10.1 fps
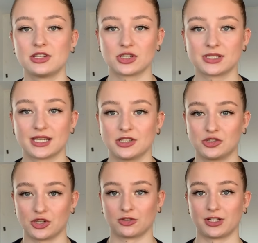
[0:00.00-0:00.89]
just like a
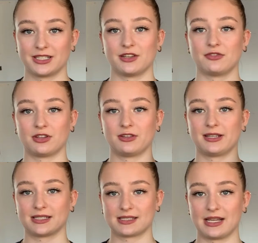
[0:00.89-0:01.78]
general idea of literally
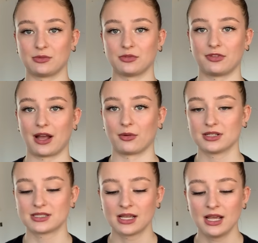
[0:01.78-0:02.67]
like a snake with
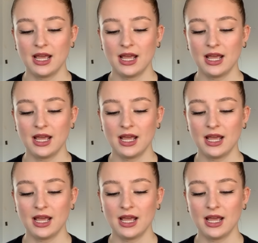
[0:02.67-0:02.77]
flowers,